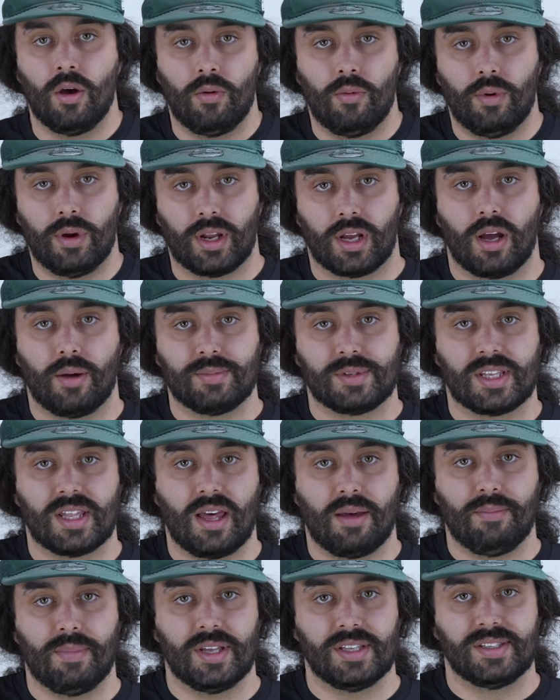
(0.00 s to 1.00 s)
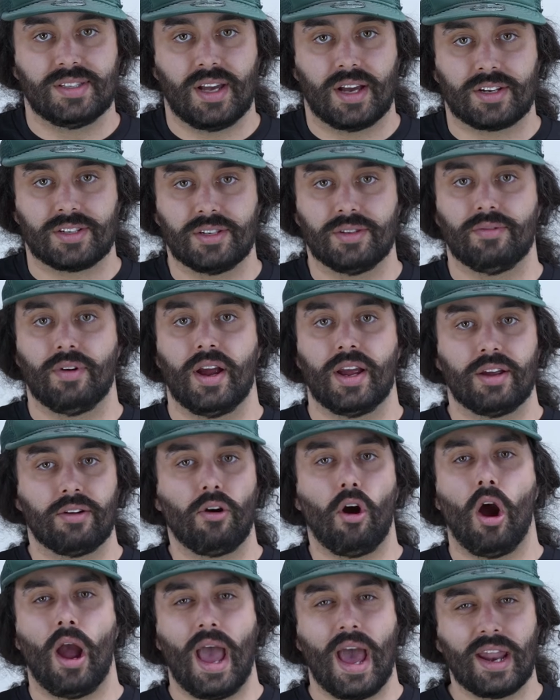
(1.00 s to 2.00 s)
when it comes to that midsection, right? You're
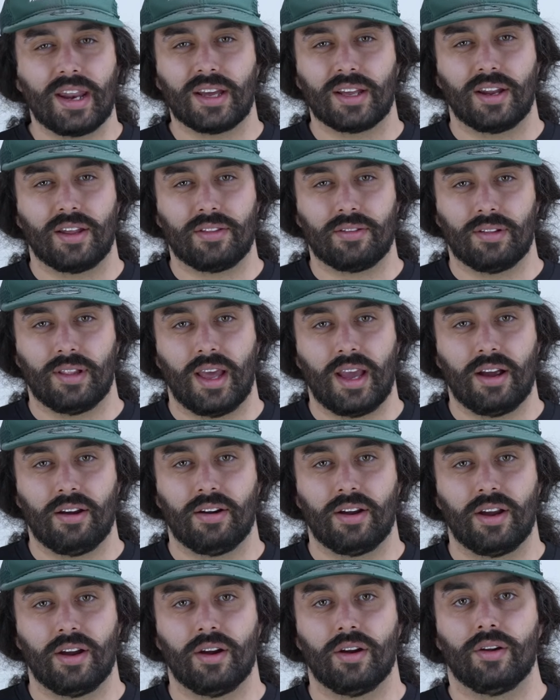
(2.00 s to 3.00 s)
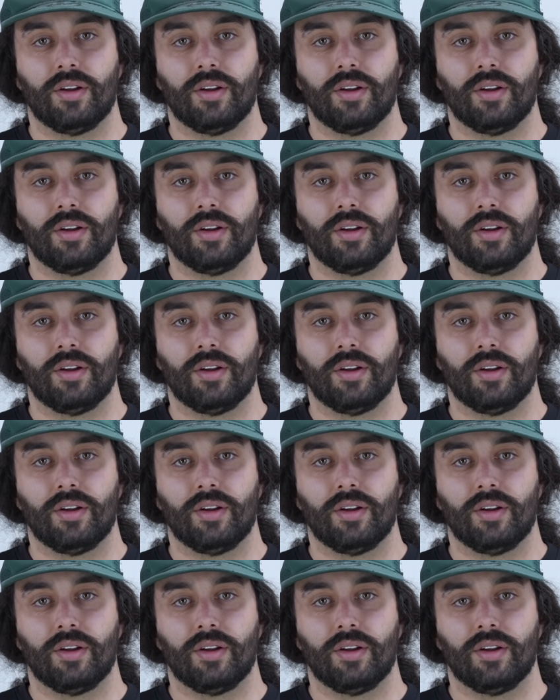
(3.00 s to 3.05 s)
adding another layer here.